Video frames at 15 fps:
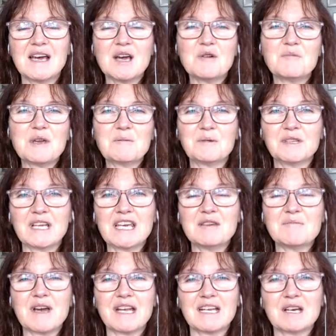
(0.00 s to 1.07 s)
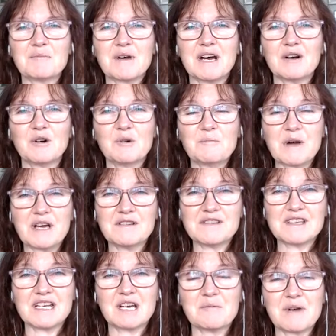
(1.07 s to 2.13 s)
people emailing about or
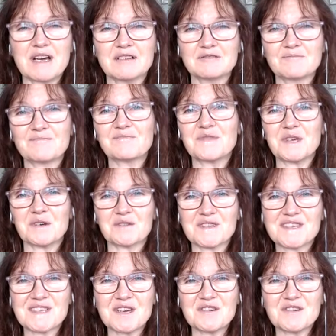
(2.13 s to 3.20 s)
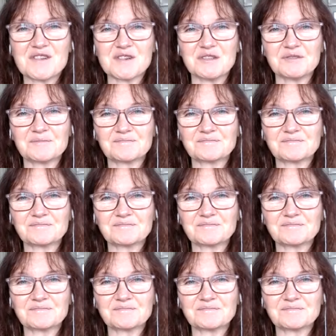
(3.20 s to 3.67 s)
posting about on social.